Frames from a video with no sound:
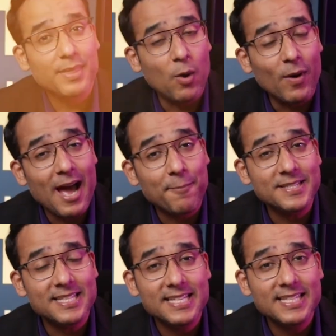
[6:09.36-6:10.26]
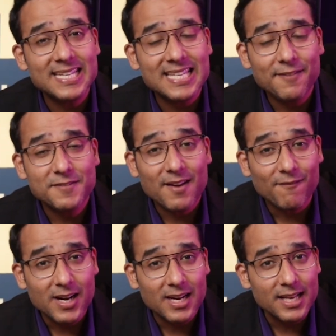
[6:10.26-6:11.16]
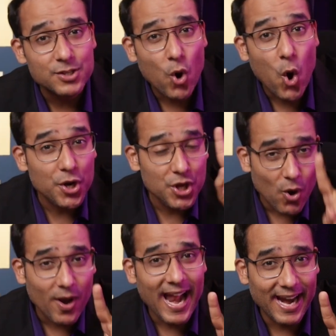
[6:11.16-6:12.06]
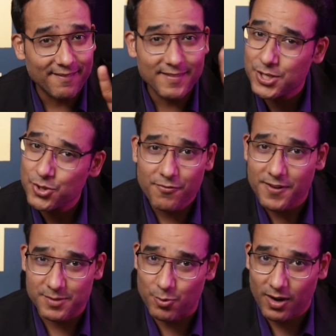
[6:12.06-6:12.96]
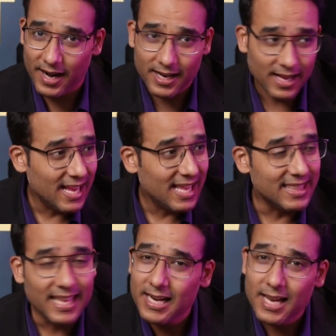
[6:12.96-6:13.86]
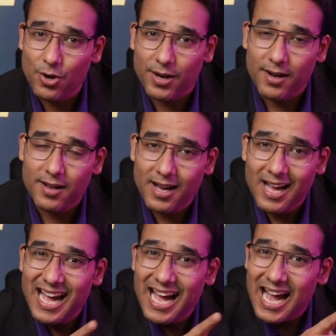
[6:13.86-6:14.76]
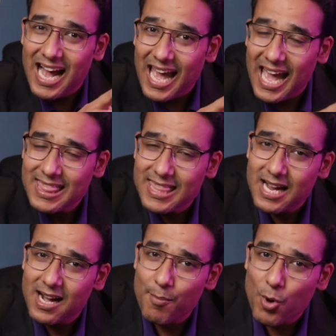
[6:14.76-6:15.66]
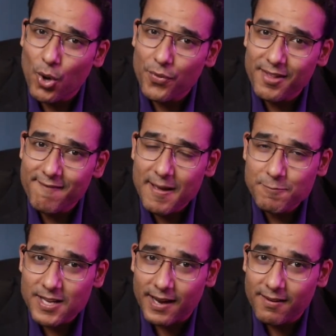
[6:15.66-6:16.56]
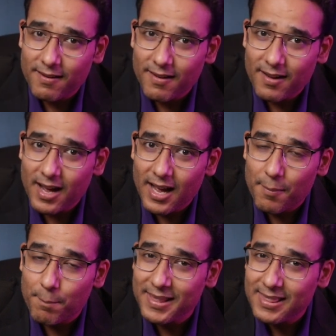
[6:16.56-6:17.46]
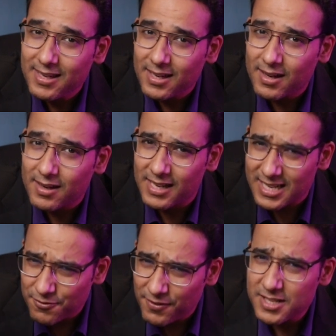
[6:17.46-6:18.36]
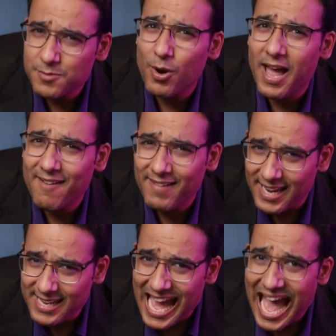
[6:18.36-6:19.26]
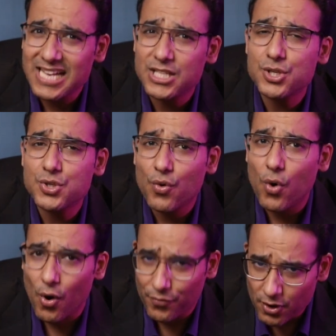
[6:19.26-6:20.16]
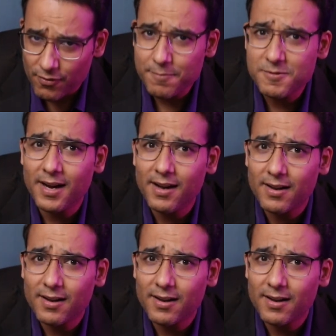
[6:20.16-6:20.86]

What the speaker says: Now what happens is that if someone clicks on your ad, which is on Facebook, right? They click on it and they come on the website. But does Facebook have any access of your website?